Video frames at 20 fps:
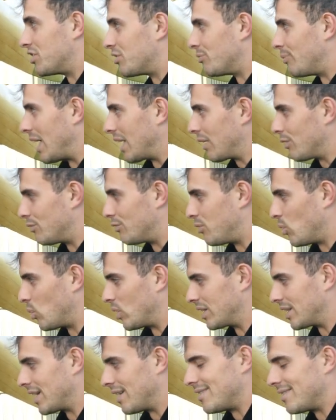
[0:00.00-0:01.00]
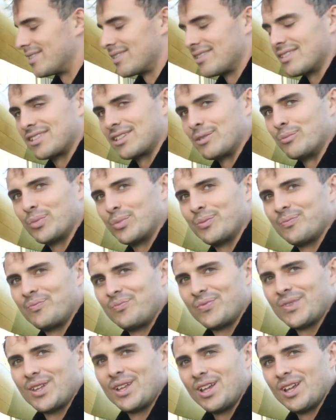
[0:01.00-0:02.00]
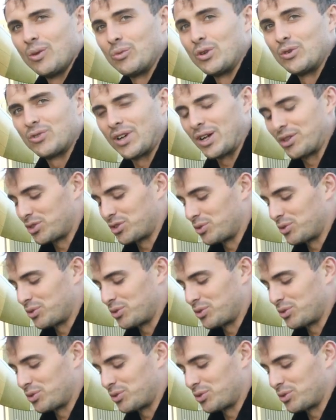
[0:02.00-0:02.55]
of metal falling down into the sump. And we found